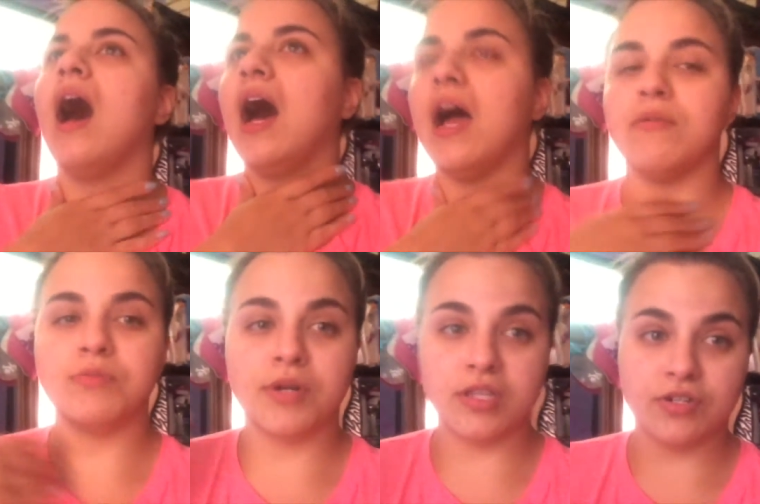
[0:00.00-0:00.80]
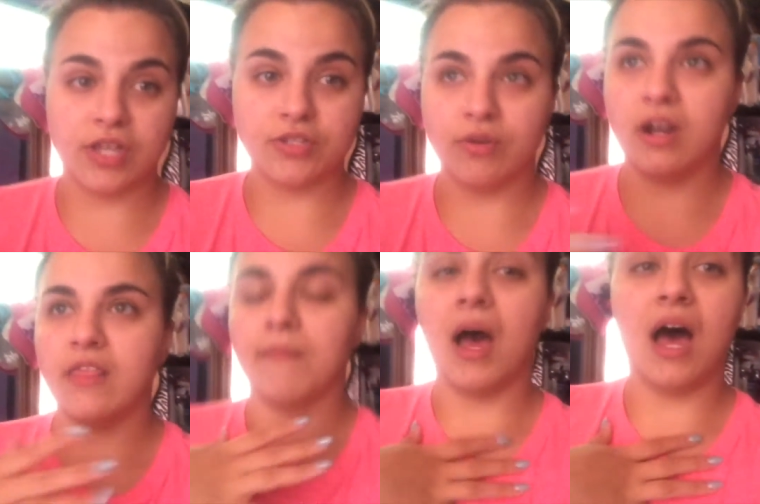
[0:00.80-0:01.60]
I was putting their sunscreen
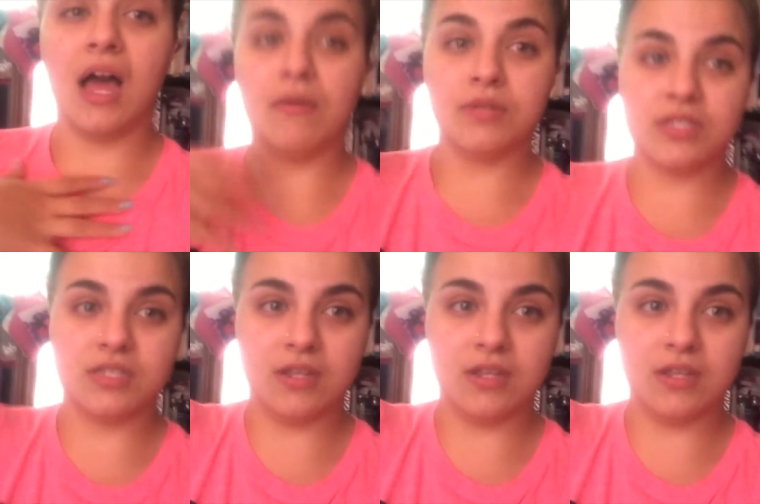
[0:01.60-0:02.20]
on them. I was,